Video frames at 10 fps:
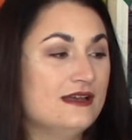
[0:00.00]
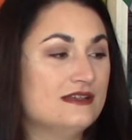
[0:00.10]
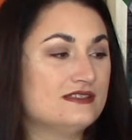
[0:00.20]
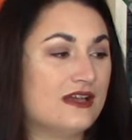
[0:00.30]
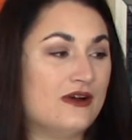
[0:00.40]

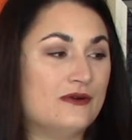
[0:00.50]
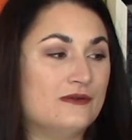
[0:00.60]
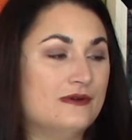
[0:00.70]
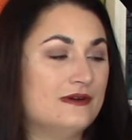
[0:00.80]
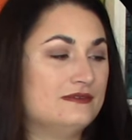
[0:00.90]

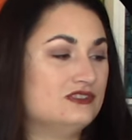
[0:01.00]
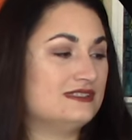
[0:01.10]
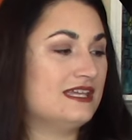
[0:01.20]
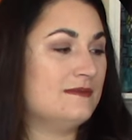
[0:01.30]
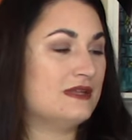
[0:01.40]
So
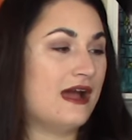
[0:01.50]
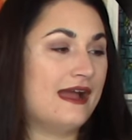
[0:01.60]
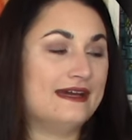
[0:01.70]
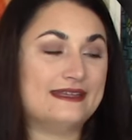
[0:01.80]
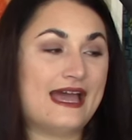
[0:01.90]
just keep an
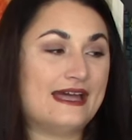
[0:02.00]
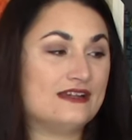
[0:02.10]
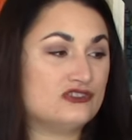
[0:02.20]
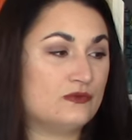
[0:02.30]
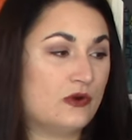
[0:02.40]
eye on that
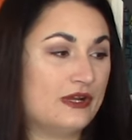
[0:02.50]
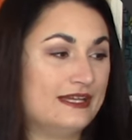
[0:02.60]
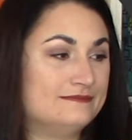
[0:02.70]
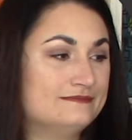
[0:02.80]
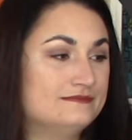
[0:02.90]
as you're
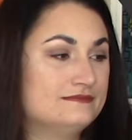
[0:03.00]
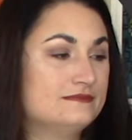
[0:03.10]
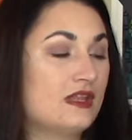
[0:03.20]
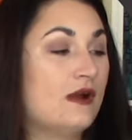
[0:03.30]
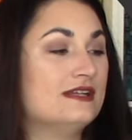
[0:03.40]
working.
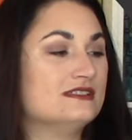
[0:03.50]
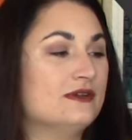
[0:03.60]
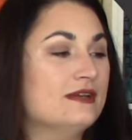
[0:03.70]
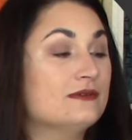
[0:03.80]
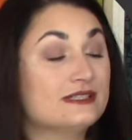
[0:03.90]
All right, so
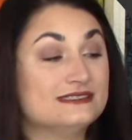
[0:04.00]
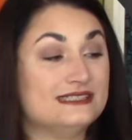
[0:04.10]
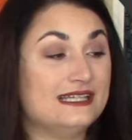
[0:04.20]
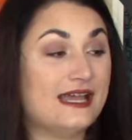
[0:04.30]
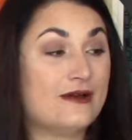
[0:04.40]
here we're gonna
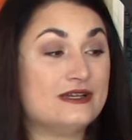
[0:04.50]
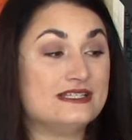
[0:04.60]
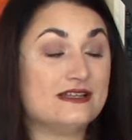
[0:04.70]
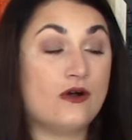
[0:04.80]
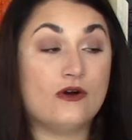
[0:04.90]
see how I
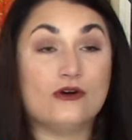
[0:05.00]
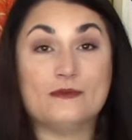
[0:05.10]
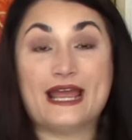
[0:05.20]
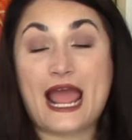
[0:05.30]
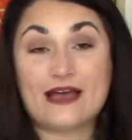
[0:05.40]
did all
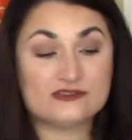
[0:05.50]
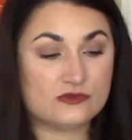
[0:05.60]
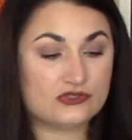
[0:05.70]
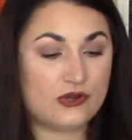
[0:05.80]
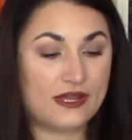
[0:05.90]
my half
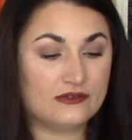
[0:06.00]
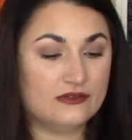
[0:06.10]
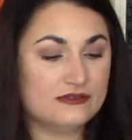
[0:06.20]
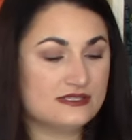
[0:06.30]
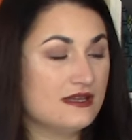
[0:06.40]
square
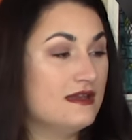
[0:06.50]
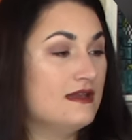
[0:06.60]
triangles.